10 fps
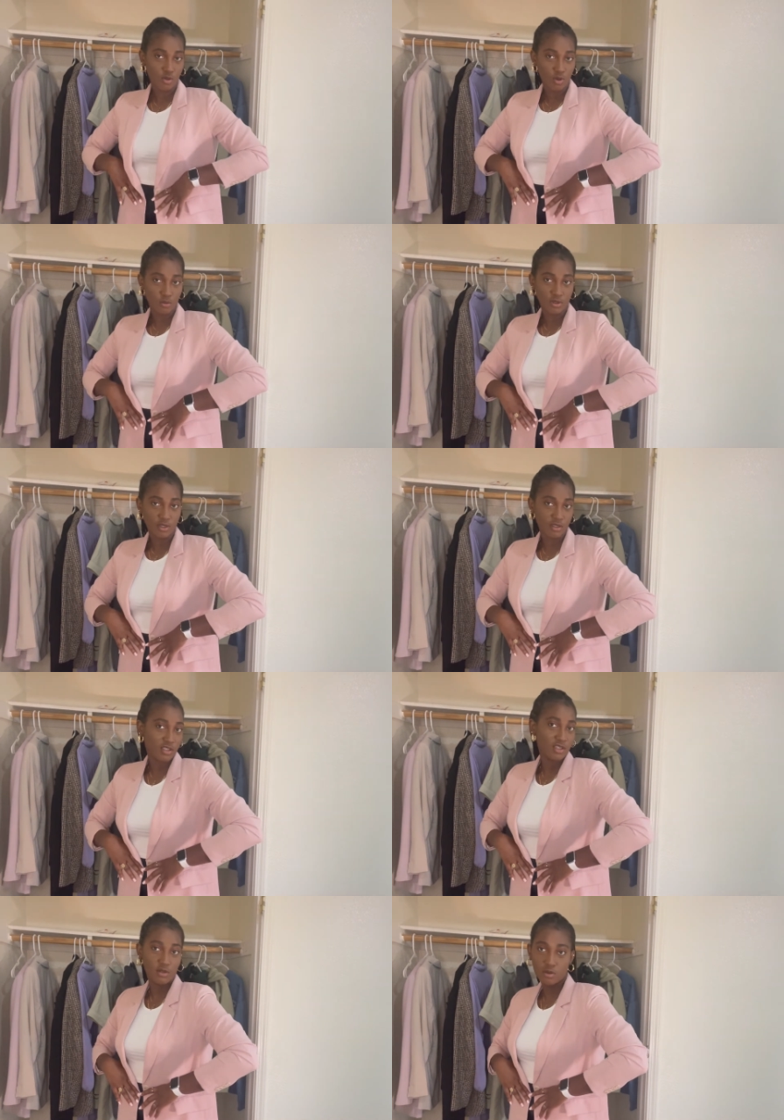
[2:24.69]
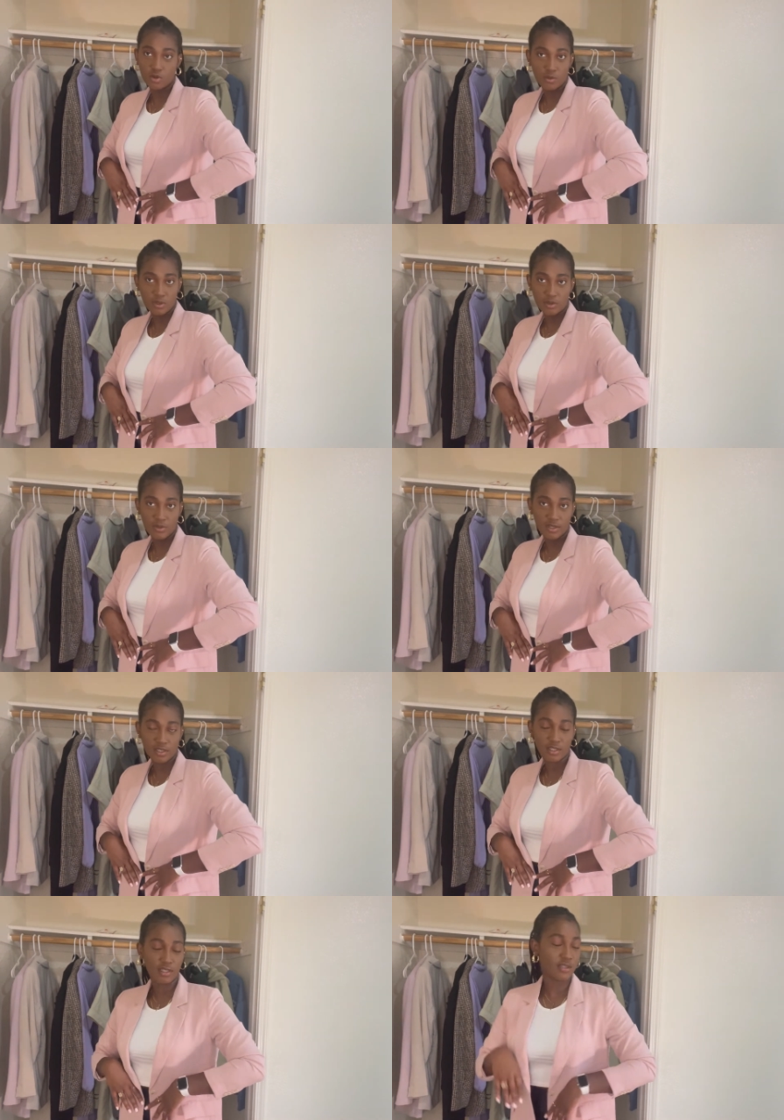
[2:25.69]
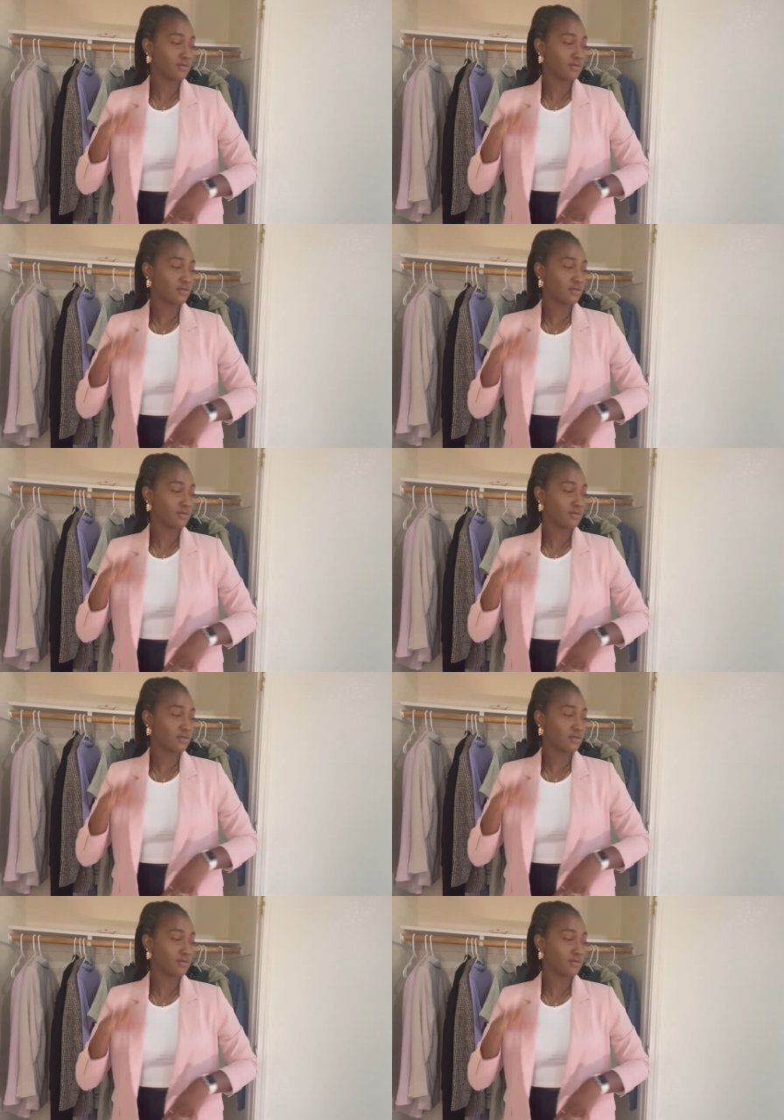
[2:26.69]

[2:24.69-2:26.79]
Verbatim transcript: corporate. Ew, corporate America.